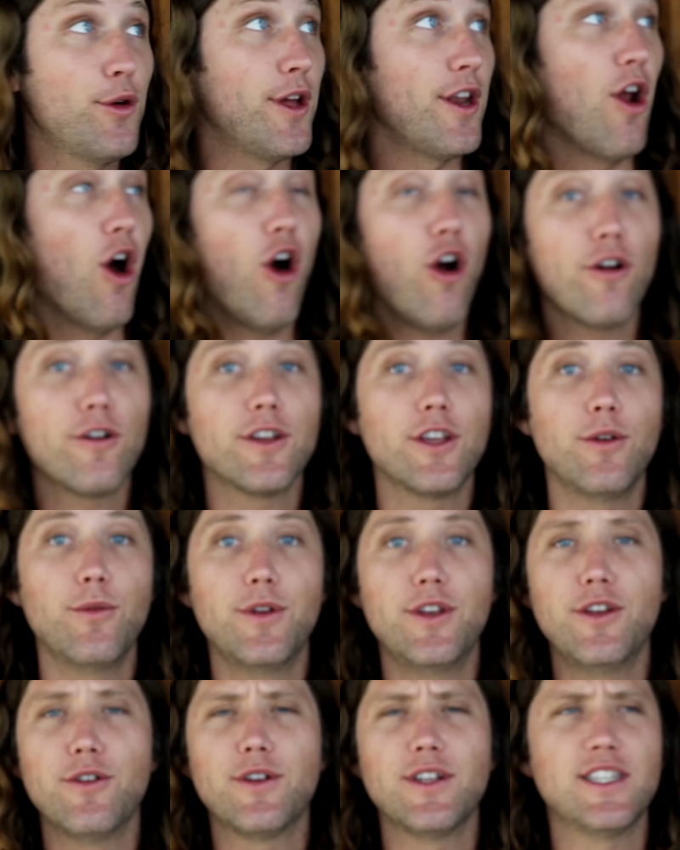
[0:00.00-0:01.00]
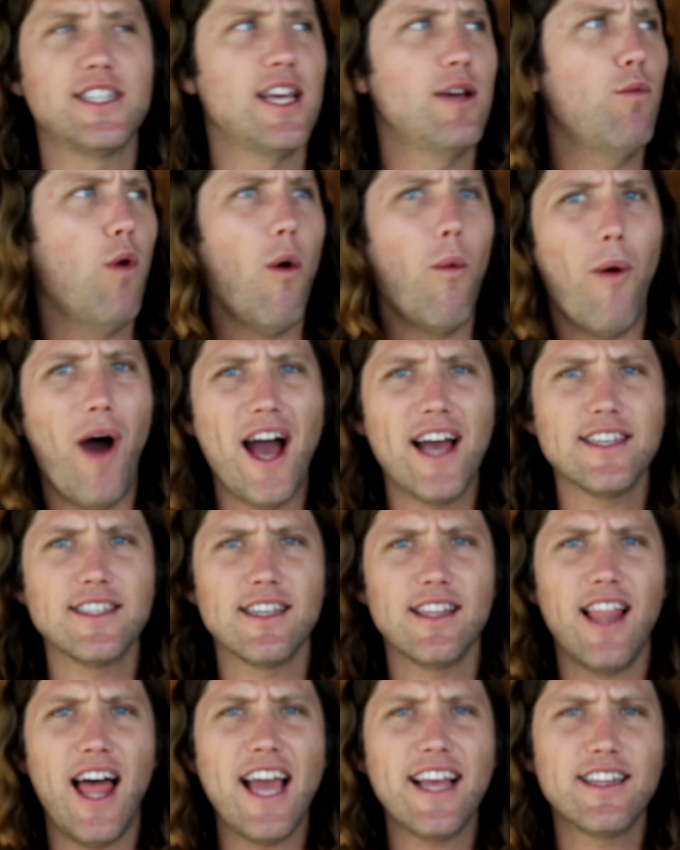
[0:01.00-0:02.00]
You can argue and you can say, well, why is
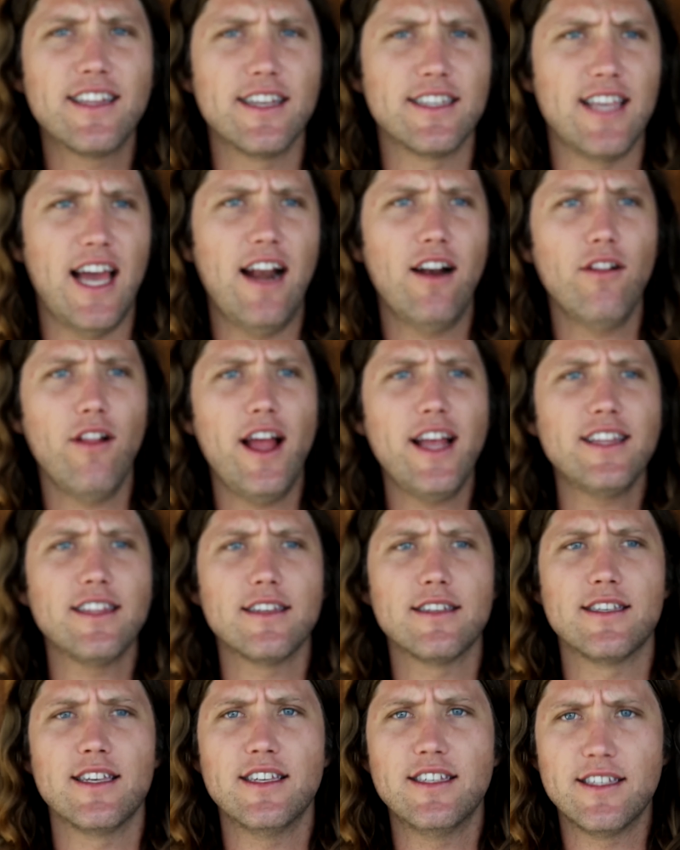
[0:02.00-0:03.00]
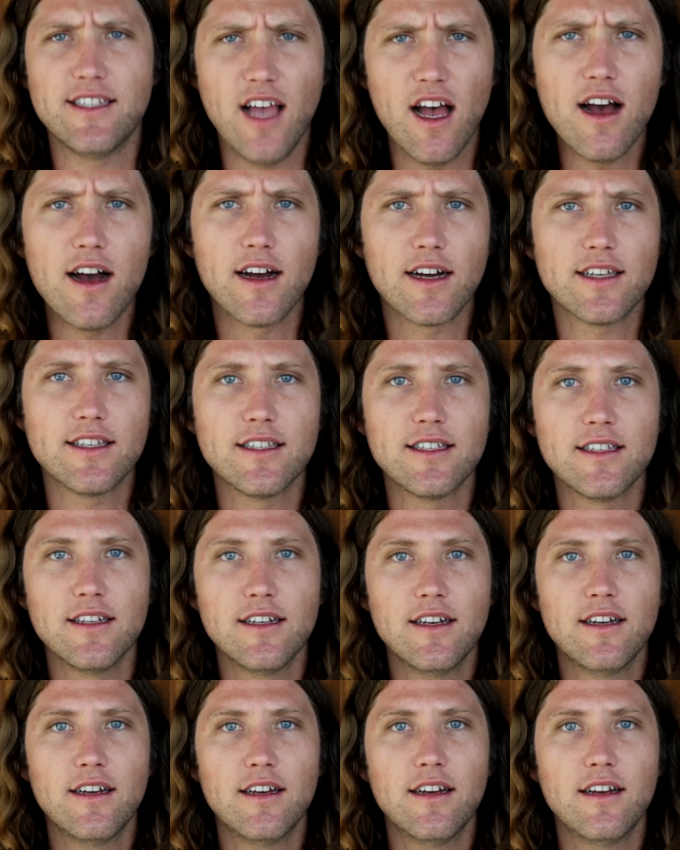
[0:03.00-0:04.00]
it like this? I don't like this. This
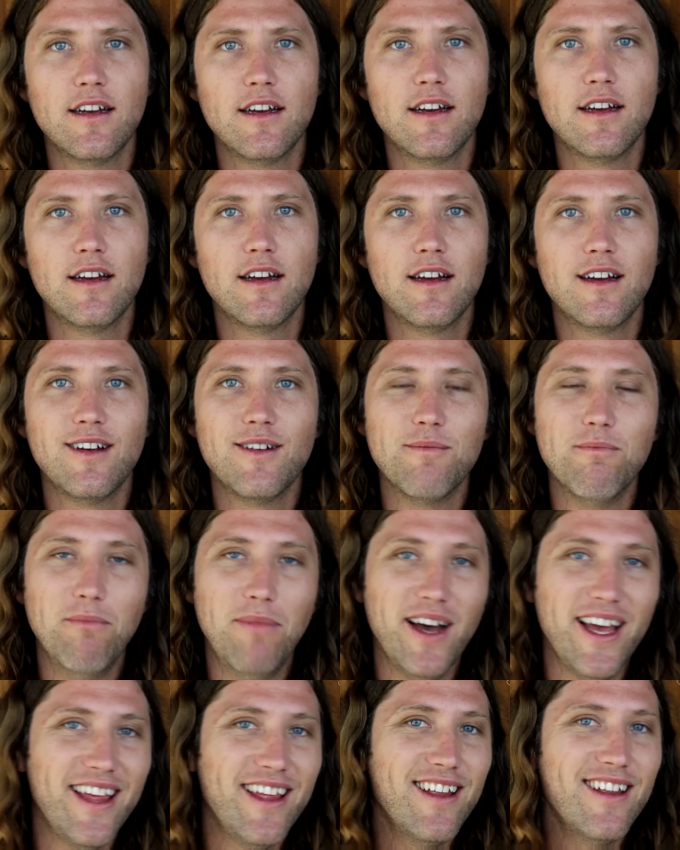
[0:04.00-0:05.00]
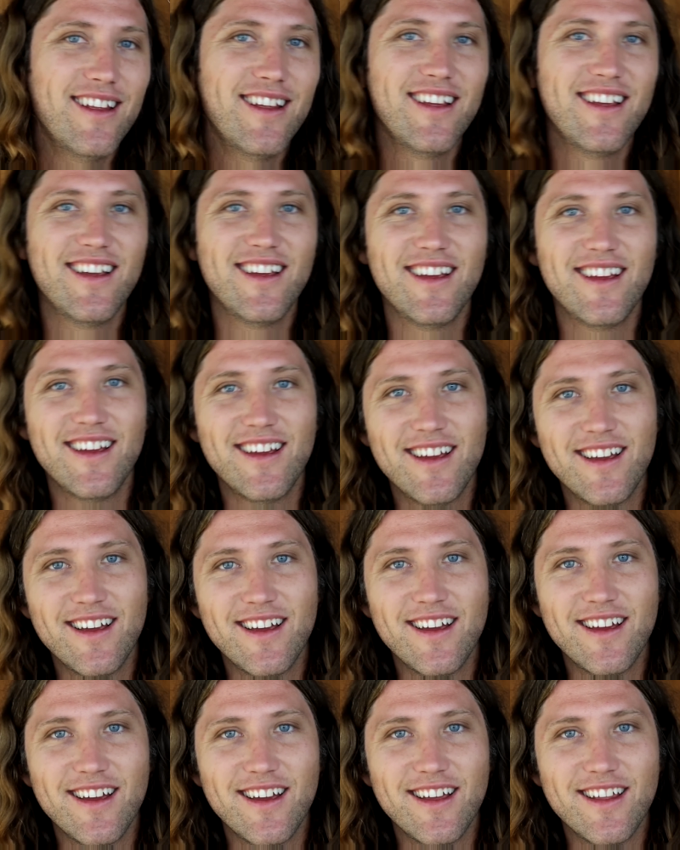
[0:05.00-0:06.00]
sucks. But
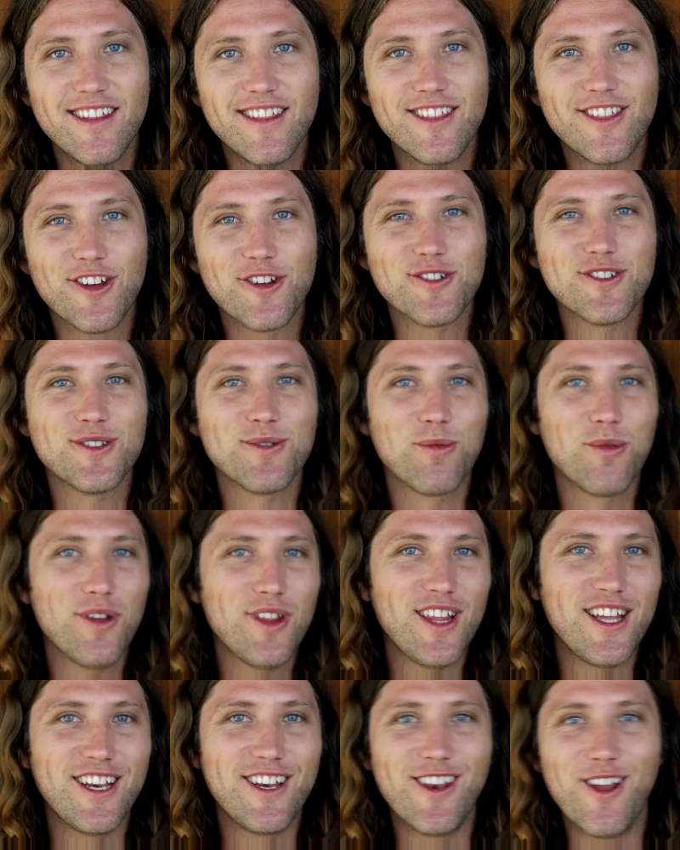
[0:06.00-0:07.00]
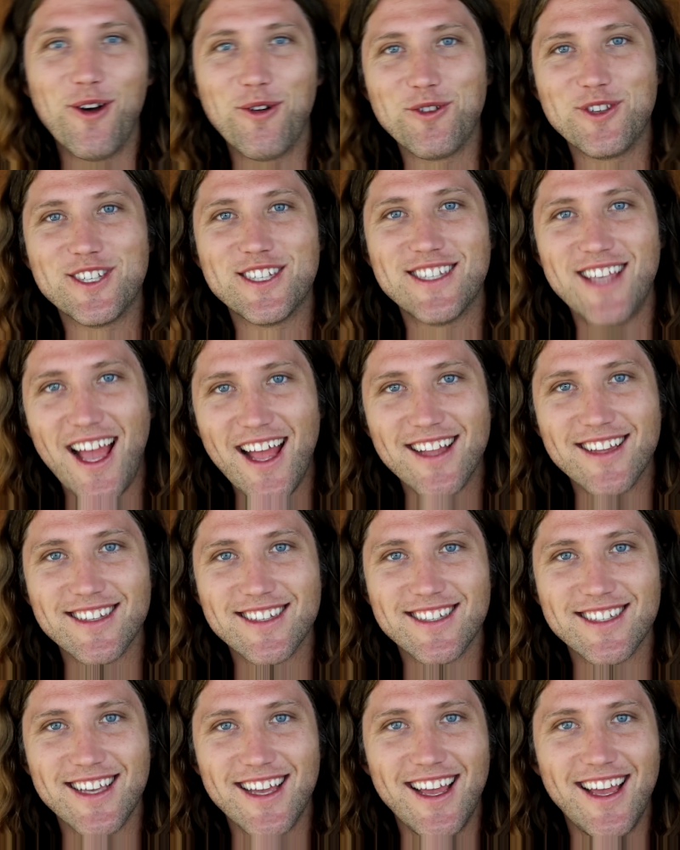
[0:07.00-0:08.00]
there's really no
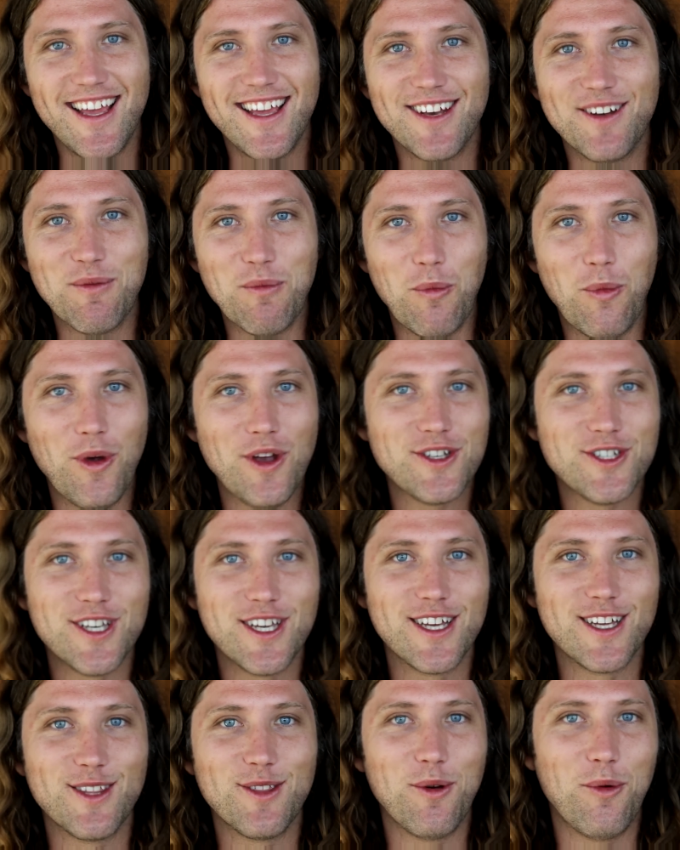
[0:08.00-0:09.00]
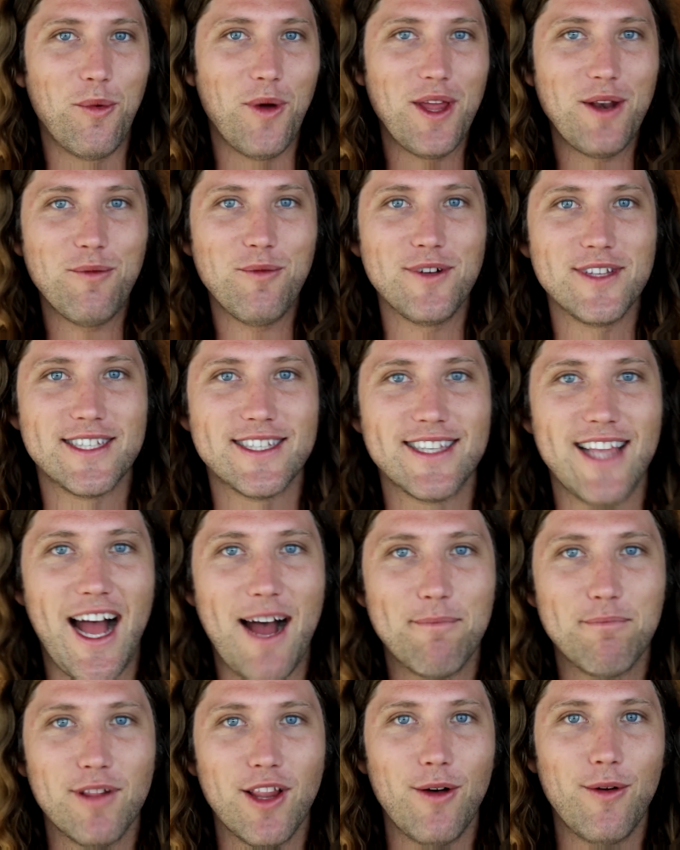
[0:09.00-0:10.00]
sense in wishing the wind would
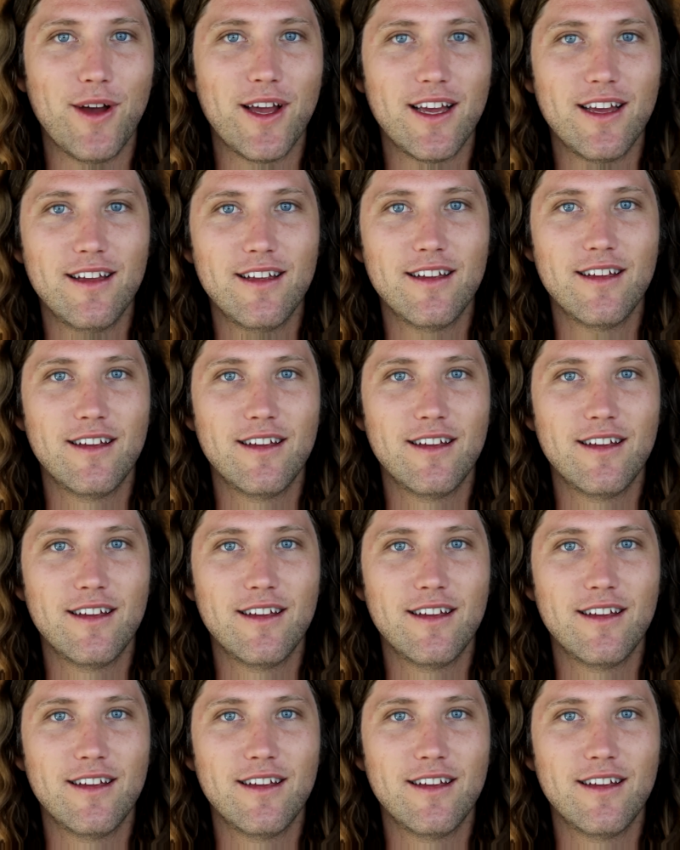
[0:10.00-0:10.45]
stop blowing.